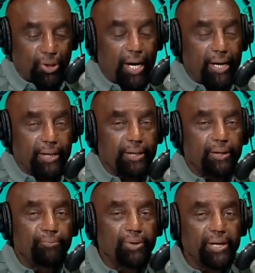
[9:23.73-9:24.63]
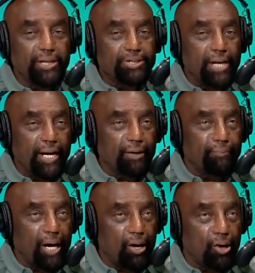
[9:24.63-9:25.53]
Right. But it's not
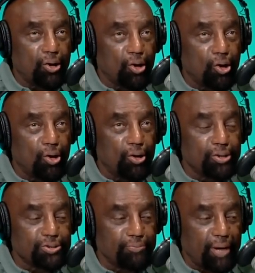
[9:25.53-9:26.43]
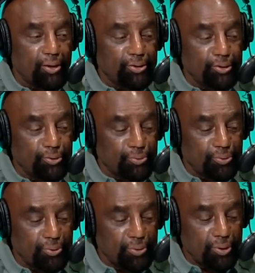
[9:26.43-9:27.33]
about her. It's about
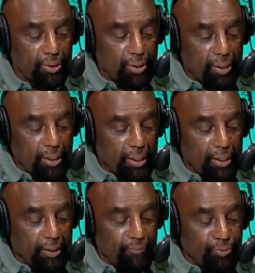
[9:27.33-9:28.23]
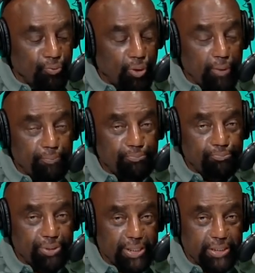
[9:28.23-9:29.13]
you. If you want
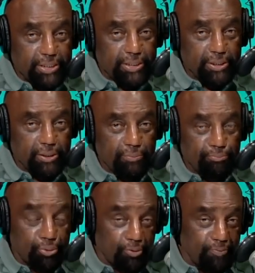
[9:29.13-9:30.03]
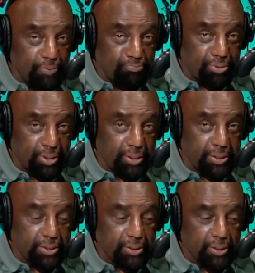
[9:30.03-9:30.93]
peace, perfect
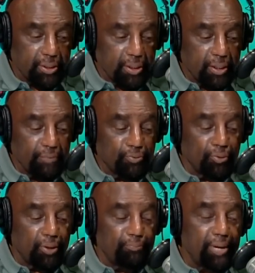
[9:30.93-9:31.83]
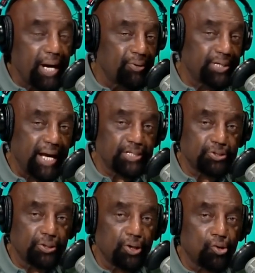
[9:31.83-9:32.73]
peace, if you want paradise
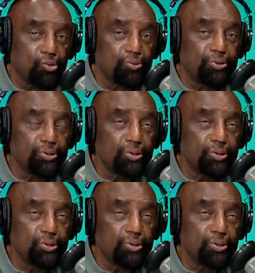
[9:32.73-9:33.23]
on earth,